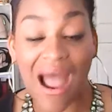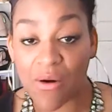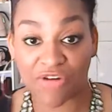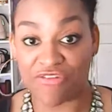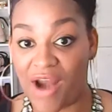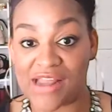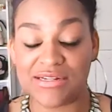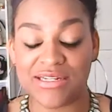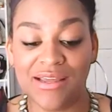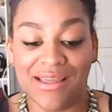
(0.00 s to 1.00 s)
our friend
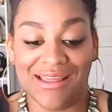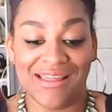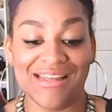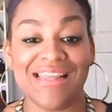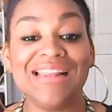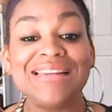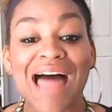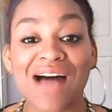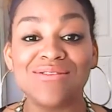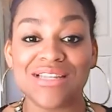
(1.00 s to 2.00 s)
and it
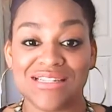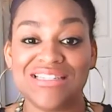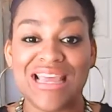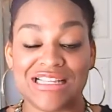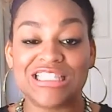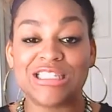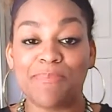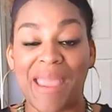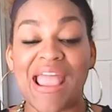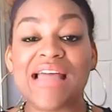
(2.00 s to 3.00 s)
allows us to
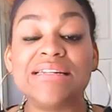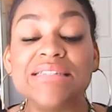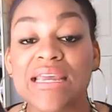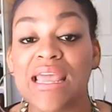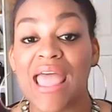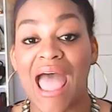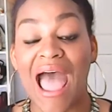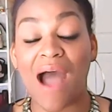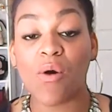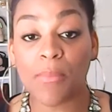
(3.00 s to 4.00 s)
expand
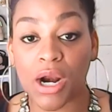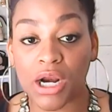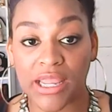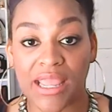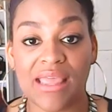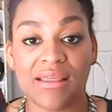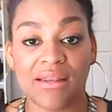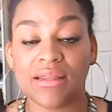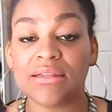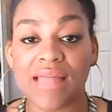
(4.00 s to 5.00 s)
our market.
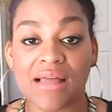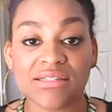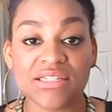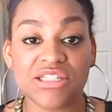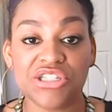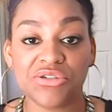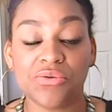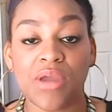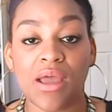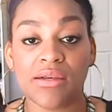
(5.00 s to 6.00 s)
It allows us
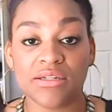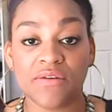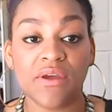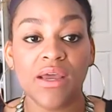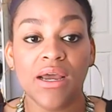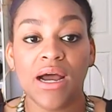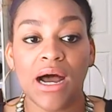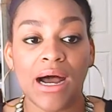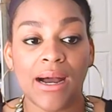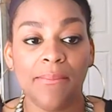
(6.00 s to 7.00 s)
to kind of
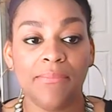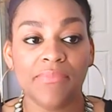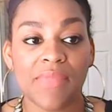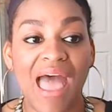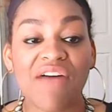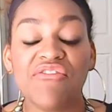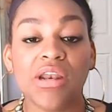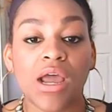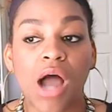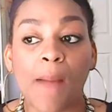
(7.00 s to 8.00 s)
have an
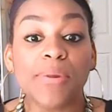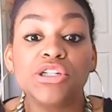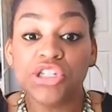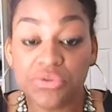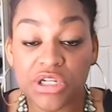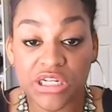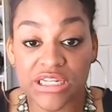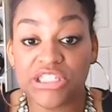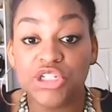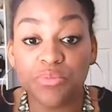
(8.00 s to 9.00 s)

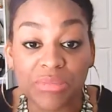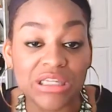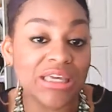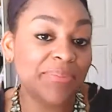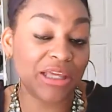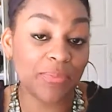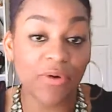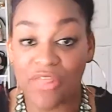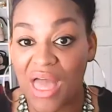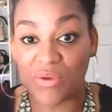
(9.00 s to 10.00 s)
opportunity to meet
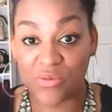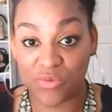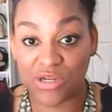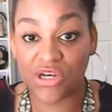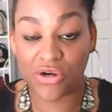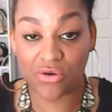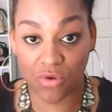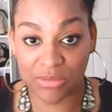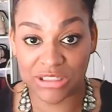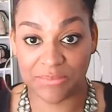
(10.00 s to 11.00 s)
people that we wouldn't
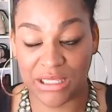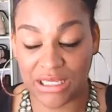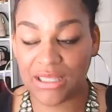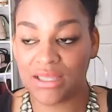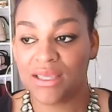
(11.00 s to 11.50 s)
normally meet